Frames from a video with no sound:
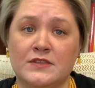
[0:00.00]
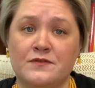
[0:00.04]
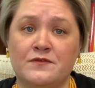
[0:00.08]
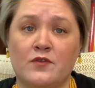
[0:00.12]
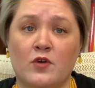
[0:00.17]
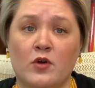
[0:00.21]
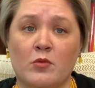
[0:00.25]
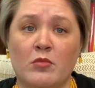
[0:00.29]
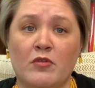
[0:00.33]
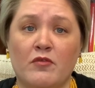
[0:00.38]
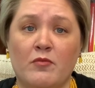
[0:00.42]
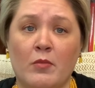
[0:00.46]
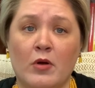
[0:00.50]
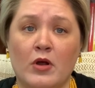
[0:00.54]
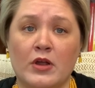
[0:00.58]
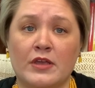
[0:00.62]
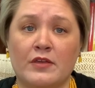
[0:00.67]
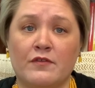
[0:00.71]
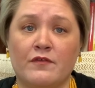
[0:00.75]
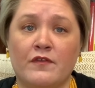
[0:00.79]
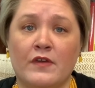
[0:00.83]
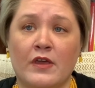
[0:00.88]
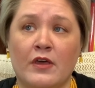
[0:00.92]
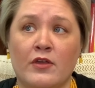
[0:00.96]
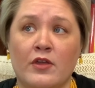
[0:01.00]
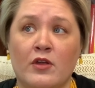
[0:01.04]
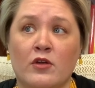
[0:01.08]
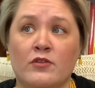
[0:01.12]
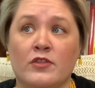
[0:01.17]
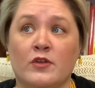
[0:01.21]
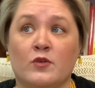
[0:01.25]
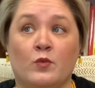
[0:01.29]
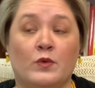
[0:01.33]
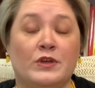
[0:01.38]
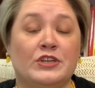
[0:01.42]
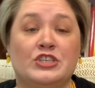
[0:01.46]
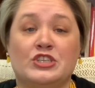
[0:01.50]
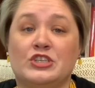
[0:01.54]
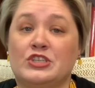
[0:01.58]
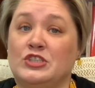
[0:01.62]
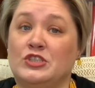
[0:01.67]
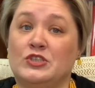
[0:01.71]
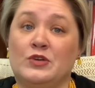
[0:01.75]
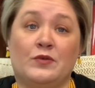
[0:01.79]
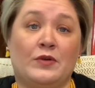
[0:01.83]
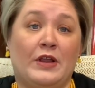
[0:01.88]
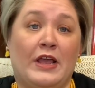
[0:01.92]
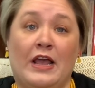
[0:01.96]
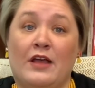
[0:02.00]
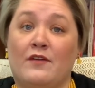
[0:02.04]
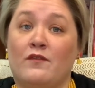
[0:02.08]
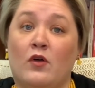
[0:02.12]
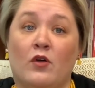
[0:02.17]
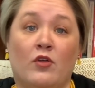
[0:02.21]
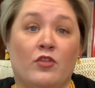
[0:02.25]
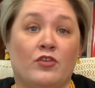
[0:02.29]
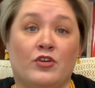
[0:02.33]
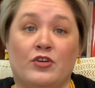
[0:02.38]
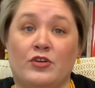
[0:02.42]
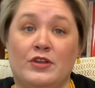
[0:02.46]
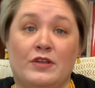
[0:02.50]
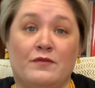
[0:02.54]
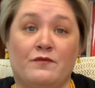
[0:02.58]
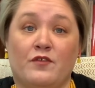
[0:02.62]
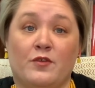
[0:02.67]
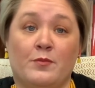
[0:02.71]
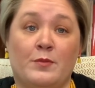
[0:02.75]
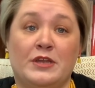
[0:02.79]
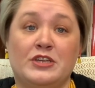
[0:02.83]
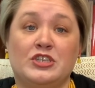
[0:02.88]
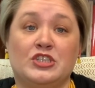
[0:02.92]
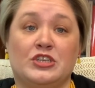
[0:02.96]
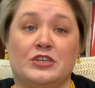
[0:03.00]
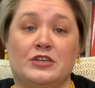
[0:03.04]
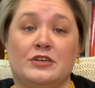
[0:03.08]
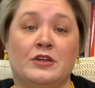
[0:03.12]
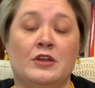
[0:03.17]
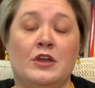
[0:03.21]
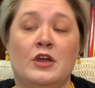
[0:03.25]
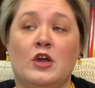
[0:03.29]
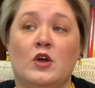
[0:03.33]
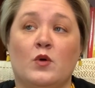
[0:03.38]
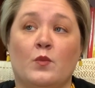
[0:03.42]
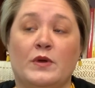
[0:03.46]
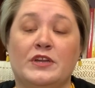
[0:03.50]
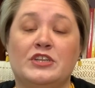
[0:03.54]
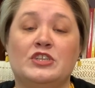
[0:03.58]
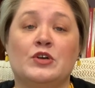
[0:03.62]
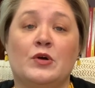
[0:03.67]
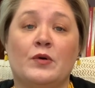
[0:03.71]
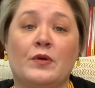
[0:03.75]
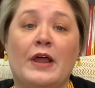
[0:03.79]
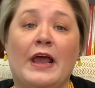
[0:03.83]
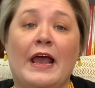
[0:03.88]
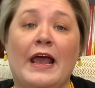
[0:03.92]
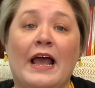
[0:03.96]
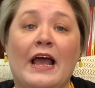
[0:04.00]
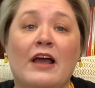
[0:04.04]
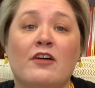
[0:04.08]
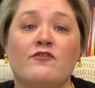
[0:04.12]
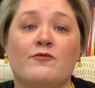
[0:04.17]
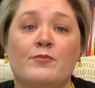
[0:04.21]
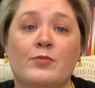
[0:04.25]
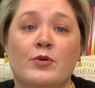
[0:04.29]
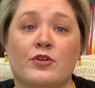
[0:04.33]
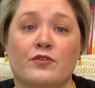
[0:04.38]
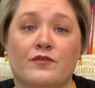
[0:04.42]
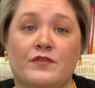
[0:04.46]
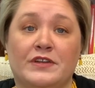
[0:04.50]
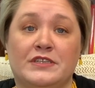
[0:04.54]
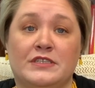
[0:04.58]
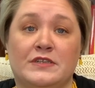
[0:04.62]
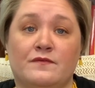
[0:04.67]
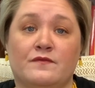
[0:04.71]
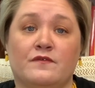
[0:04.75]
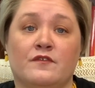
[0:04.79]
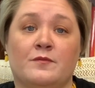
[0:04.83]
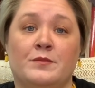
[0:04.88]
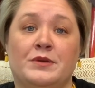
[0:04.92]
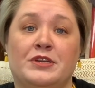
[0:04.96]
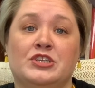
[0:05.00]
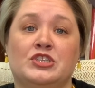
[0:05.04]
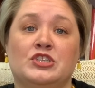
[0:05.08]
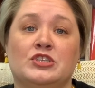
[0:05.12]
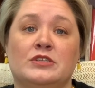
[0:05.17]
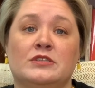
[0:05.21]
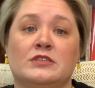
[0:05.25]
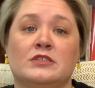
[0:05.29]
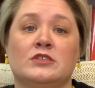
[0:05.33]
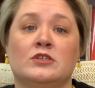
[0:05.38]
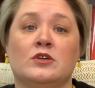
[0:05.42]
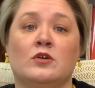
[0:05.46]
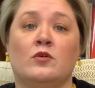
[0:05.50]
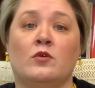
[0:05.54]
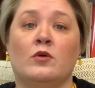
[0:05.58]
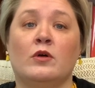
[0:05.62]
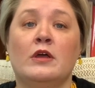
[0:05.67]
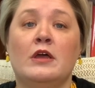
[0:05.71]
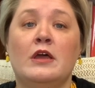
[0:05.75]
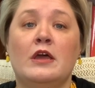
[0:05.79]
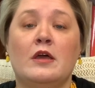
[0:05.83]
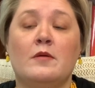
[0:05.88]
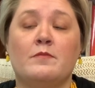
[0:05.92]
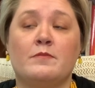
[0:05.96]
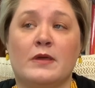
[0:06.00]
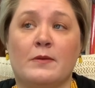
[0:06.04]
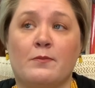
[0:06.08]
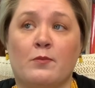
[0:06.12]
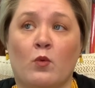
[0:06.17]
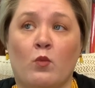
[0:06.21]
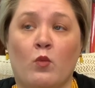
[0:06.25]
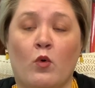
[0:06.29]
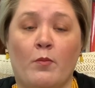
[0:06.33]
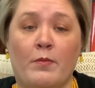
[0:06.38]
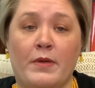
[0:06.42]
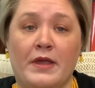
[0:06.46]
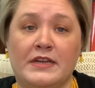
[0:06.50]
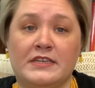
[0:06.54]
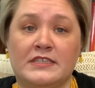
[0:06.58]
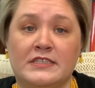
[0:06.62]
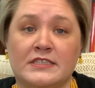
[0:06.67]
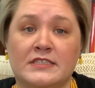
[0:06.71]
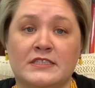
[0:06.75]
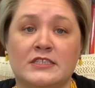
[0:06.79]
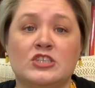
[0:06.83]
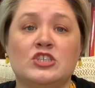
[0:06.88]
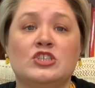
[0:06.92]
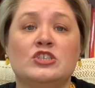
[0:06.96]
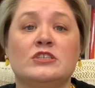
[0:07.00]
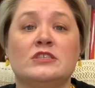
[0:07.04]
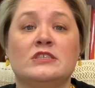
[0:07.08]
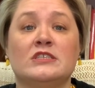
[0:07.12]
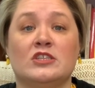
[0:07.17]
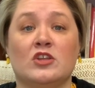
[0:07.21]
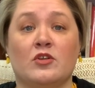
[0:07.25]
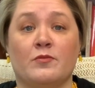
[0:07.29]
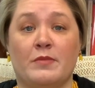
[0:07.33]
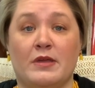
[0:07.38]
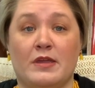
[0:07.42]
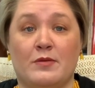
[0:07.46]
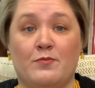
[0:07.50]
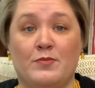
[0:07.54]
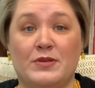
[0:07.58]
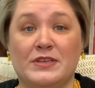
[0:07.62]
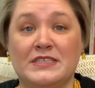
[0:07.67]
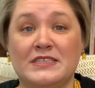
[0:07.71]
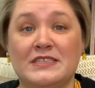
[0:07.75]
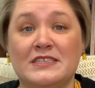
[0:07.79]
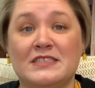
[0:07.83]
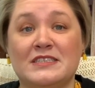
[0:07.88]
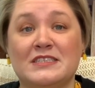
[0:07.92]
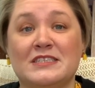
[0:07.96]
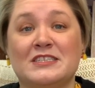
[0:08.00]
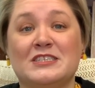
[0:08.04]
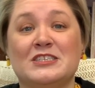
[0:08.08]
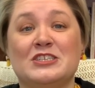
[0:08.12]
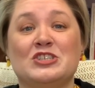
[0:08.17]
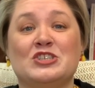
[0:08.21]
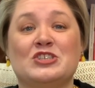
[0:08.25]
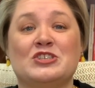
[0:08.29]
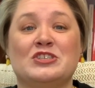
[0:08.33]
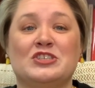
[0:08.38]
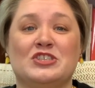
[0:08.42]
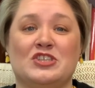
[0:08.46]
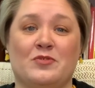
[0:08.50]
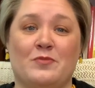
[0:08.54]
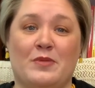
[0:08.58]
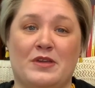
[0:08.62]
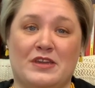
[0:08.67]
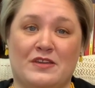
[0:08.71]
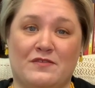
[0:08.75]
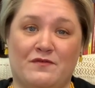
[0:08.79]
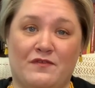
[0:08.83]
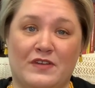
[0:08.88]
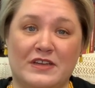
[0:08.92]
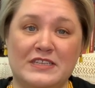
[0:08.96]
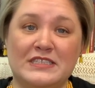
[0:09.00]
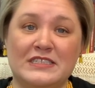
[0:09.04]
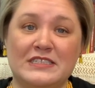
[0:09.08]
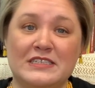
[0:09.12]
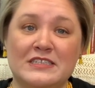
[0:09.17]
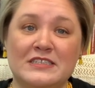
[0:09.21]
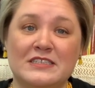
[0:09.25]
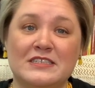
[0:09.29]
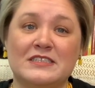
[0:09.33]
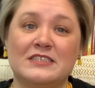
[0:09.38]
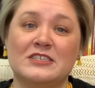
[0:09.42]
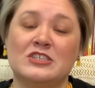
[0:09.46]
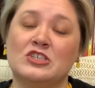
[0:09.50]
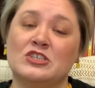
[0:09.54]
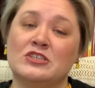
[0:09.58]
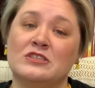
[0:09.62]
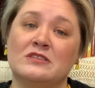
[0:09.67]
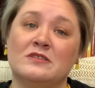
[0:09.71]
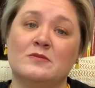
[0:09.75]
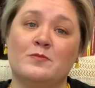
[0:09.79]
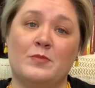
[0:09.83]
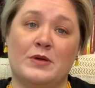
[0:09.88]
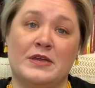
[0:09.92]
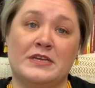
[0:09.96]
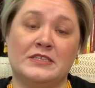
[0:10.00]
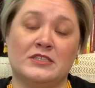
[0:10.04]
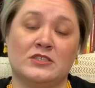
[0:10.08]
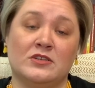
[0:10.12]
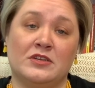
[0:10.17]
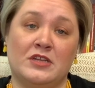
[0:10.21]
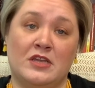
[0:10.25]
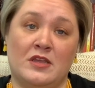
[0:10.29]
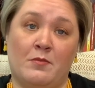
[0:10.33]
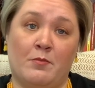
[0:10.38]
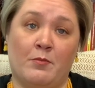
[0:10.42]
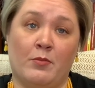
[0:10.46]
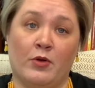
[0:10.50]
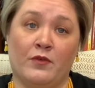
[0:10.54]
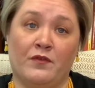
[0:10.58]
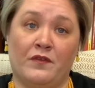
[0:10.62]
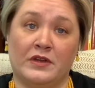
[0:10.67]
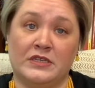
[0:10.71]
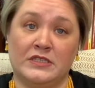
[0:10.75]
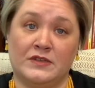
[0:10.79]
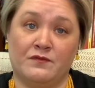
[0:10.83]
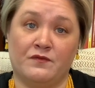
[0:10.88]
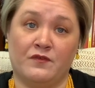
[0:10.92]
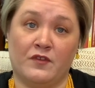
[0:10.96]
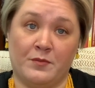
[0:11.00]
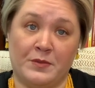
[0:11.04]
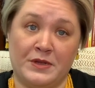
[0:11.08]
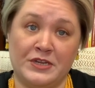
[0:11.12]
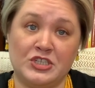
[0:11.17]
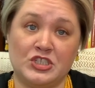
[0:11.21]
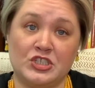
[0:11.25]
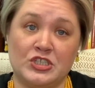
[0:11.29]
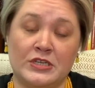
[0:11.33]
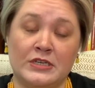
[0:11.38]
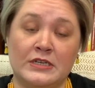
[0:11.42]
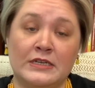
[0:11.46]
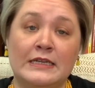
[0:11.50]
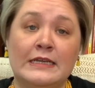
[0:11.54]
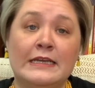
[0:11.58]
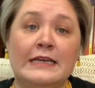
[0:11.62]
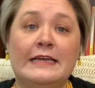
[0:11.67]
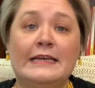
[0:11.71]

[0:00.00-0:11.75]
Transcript: a form of market failure, that we just don't have all the good information. We don't have perfect information. So people will make decisions, they'll make business decisions, they'll make investing decisions based on imperfect information.